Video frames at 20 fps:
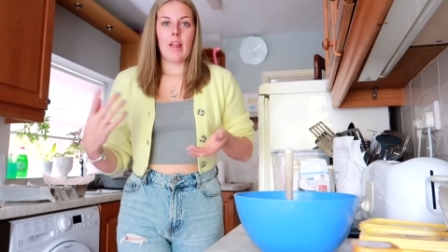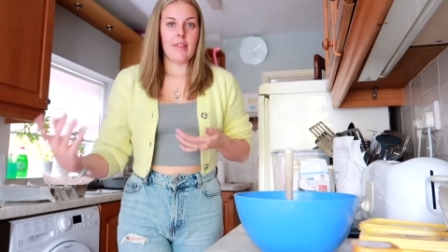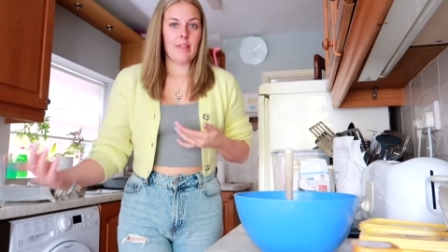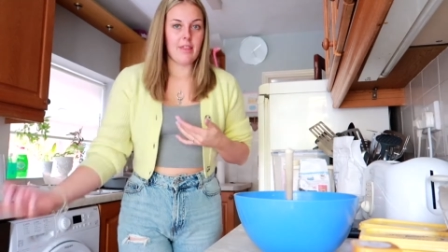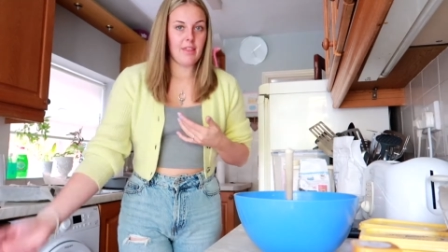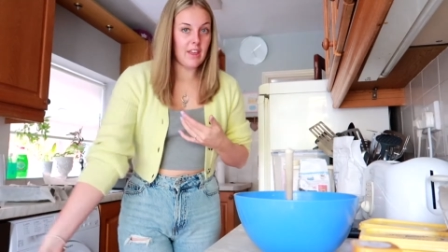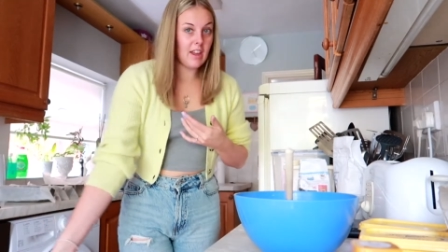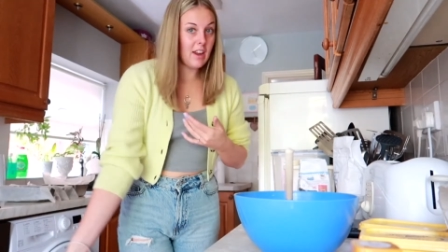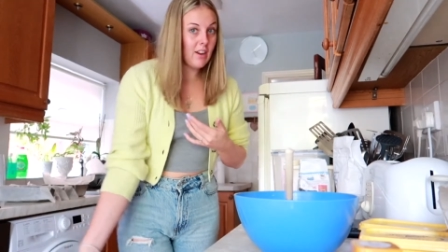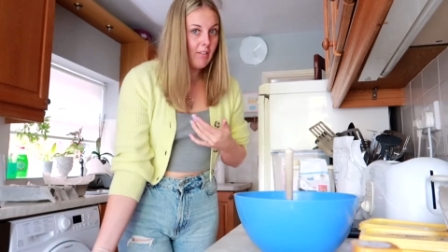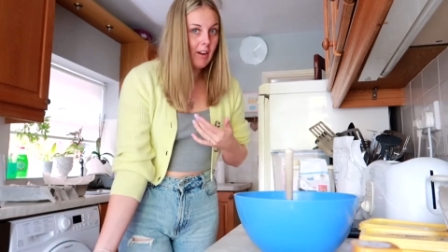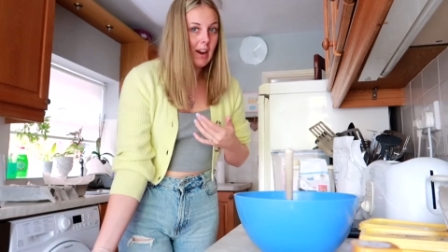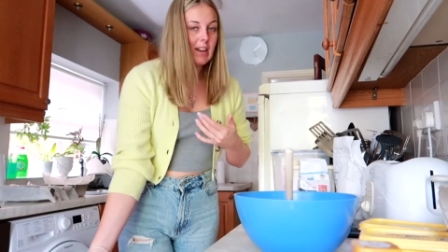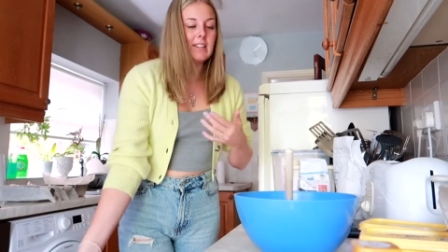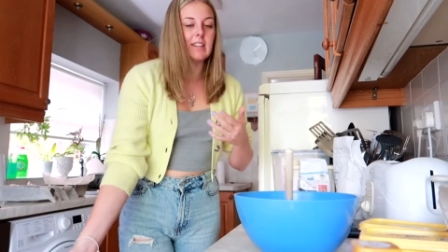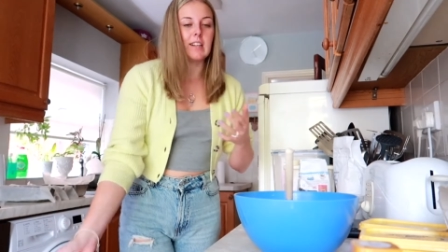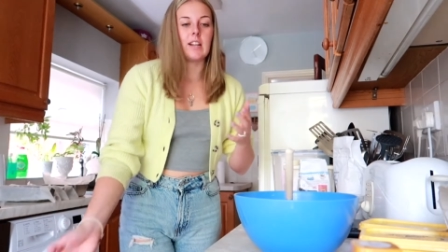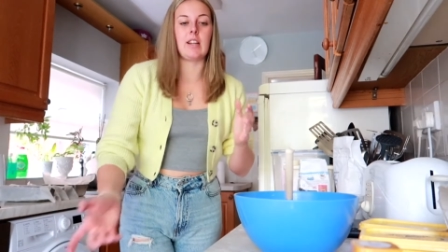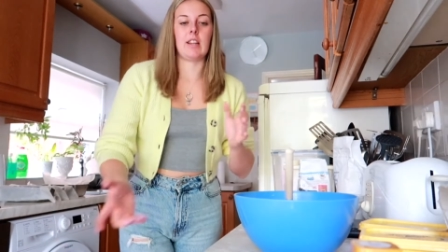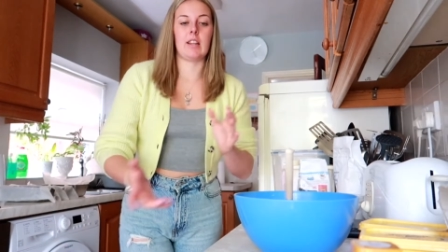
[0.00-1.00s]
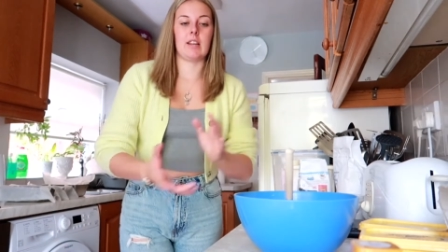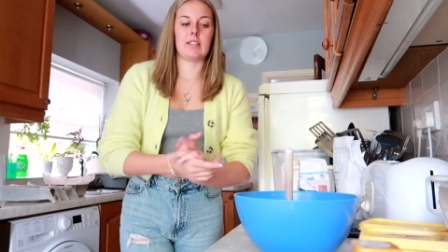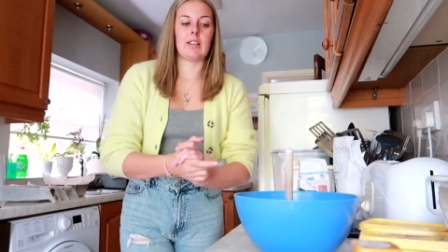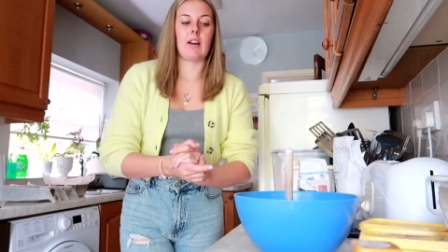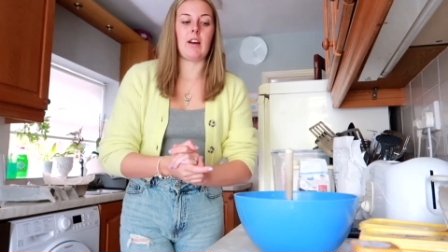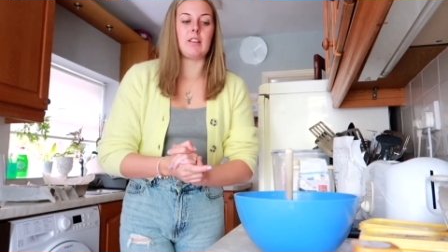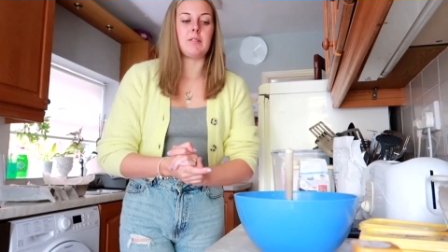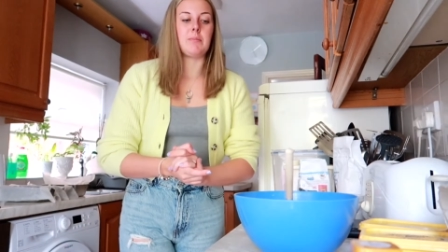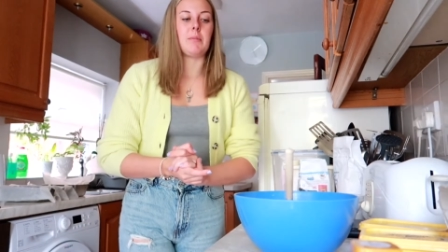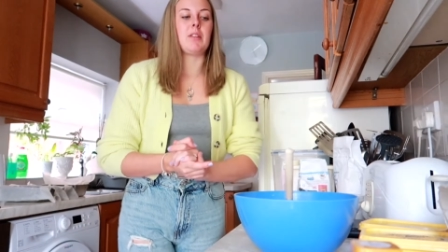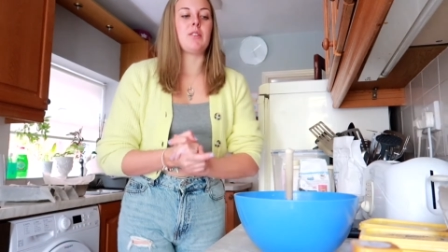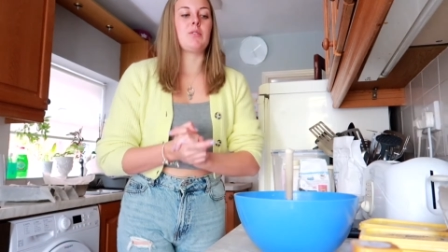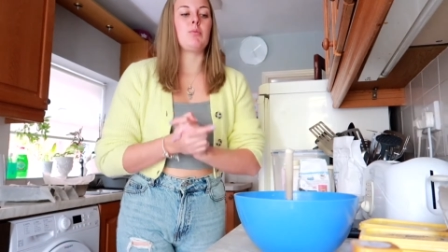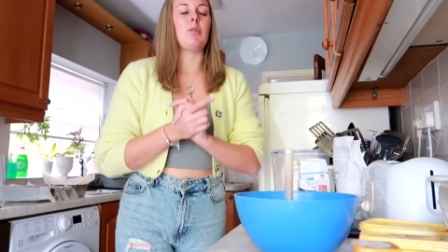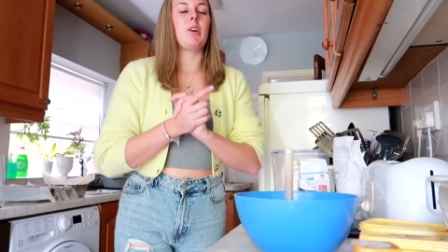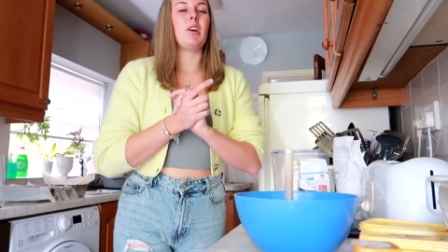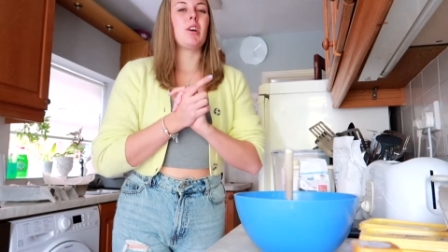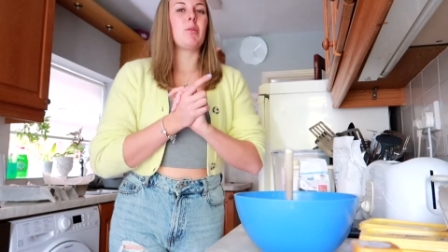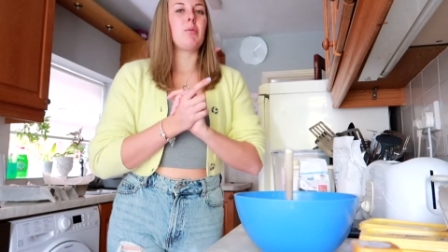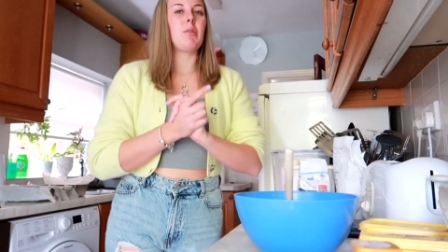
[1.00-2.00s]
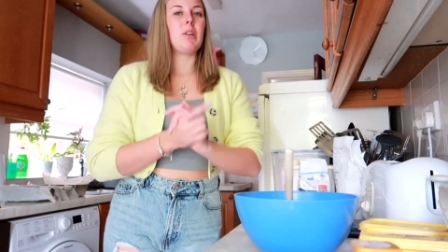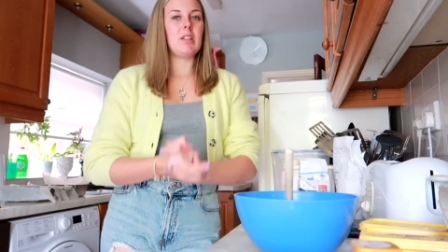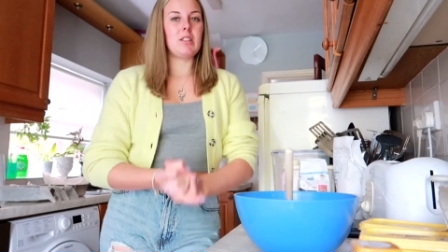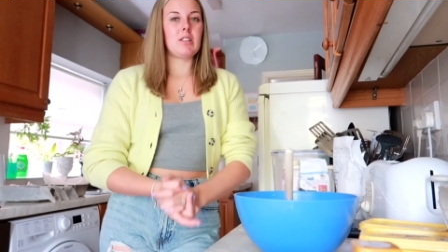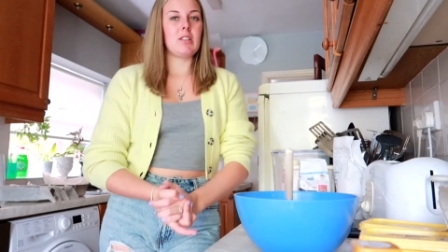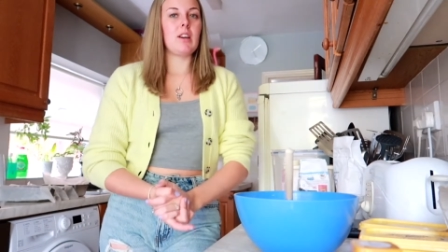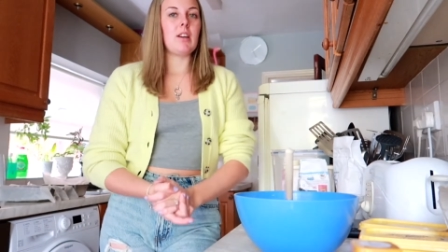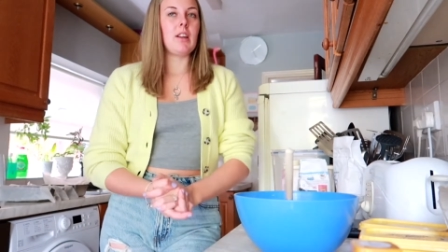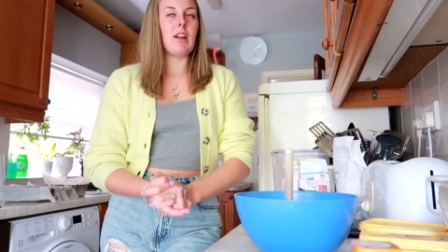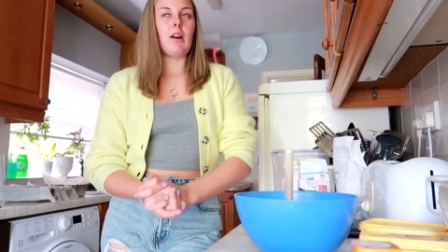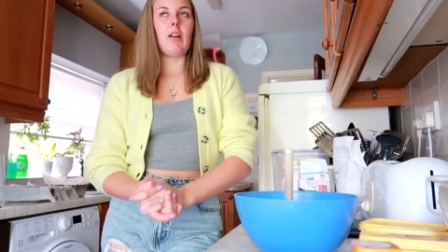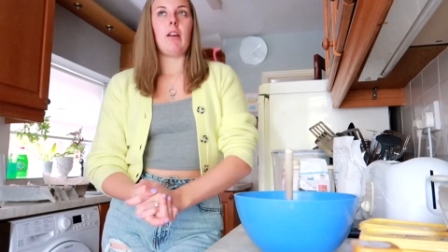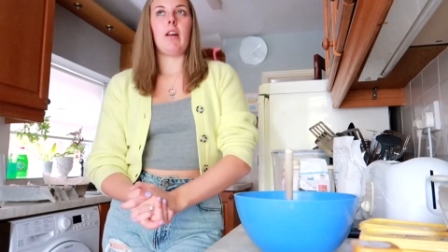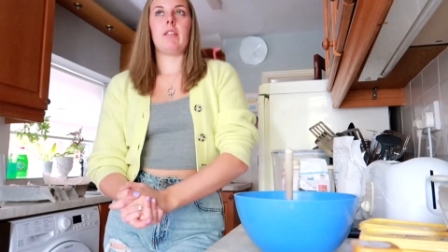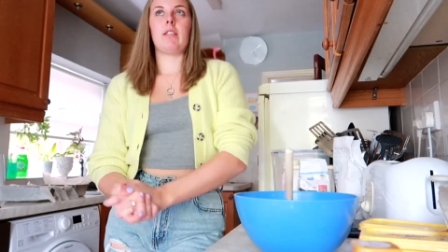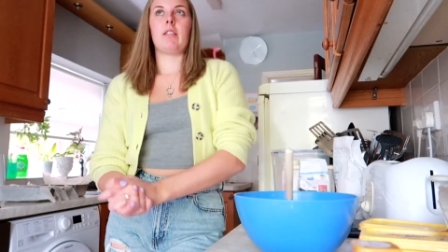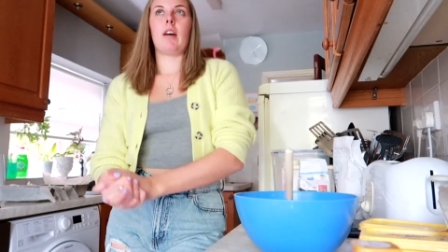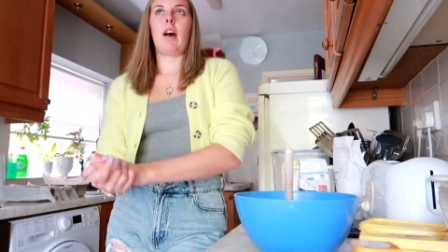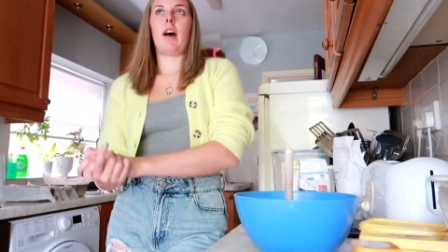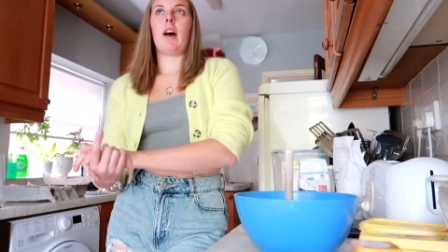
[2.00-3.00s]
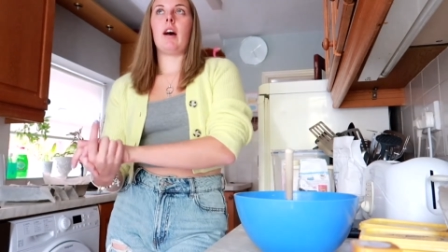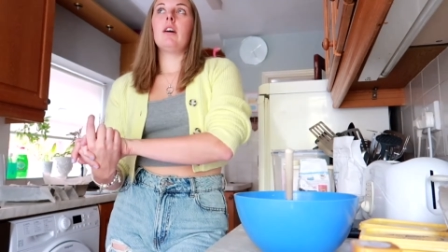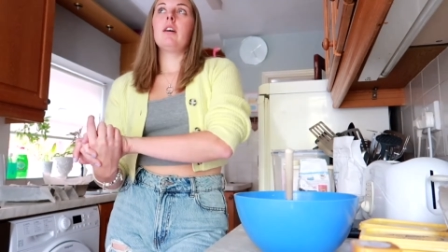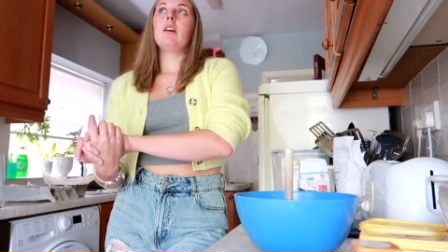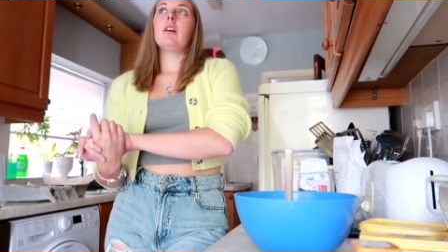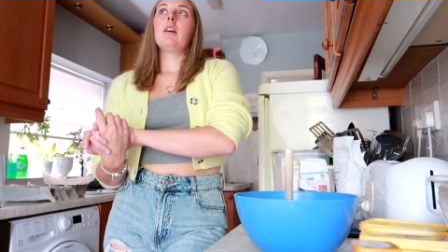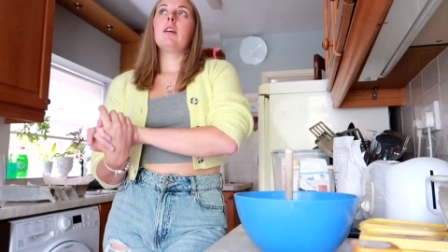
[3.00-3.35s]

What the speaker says: Theoretically that's how it's meant to work. Would it turn out like that?